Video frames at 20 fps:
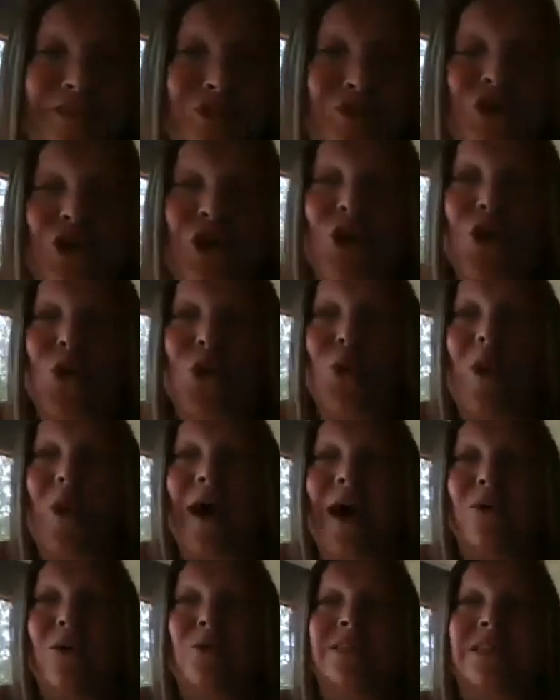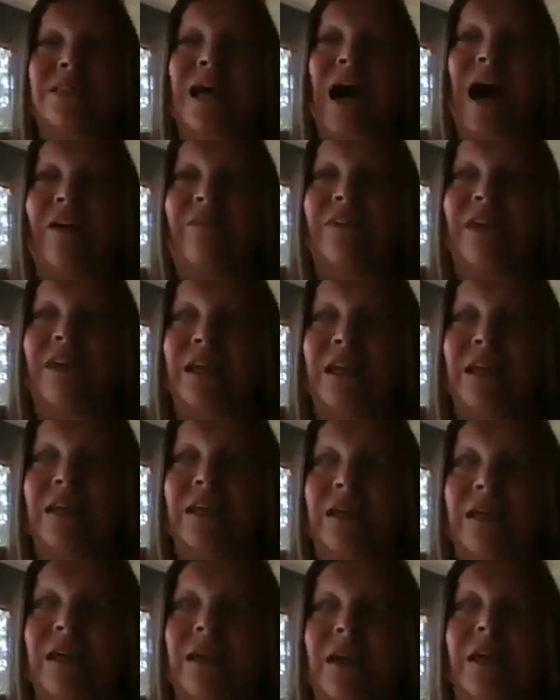so I was having
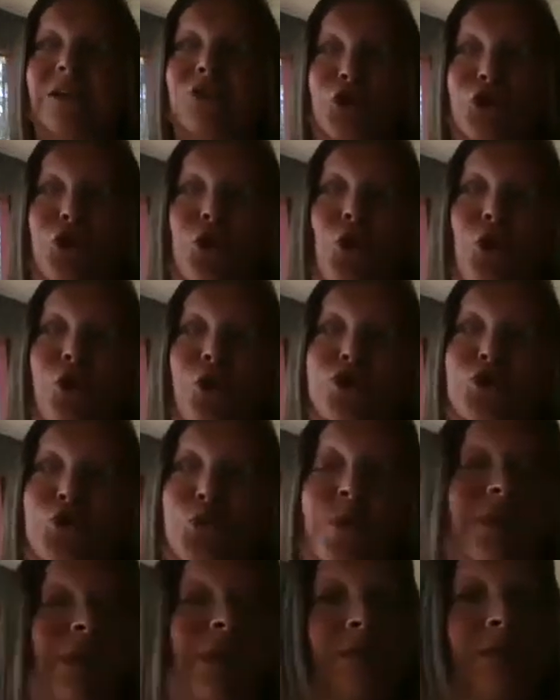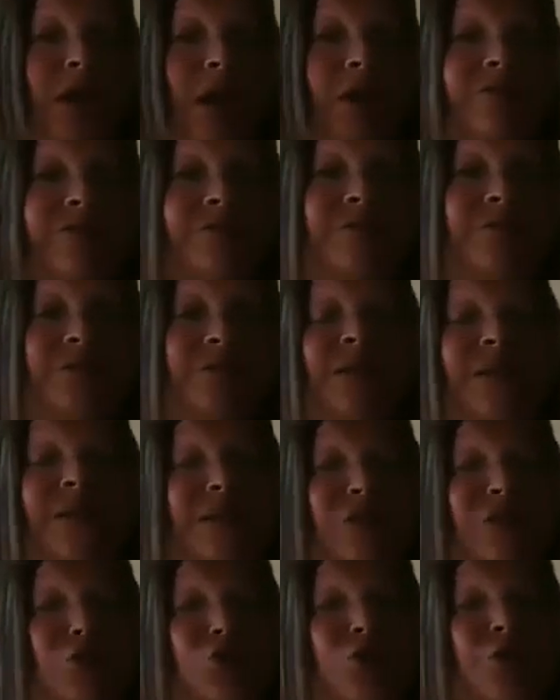intercourse without love.
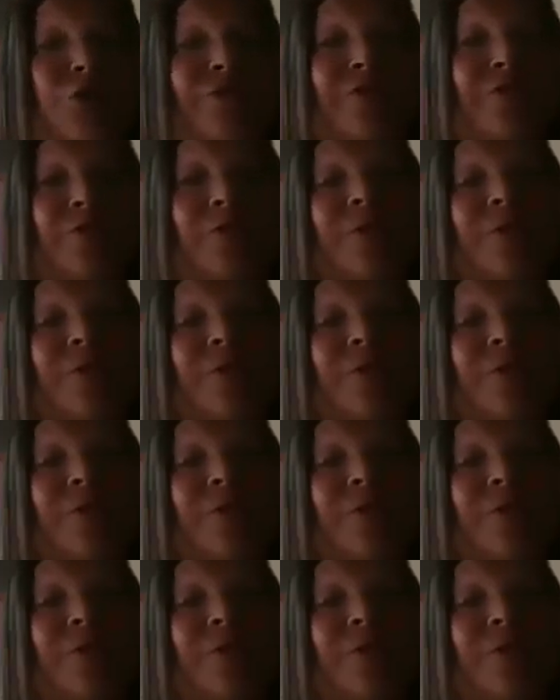So for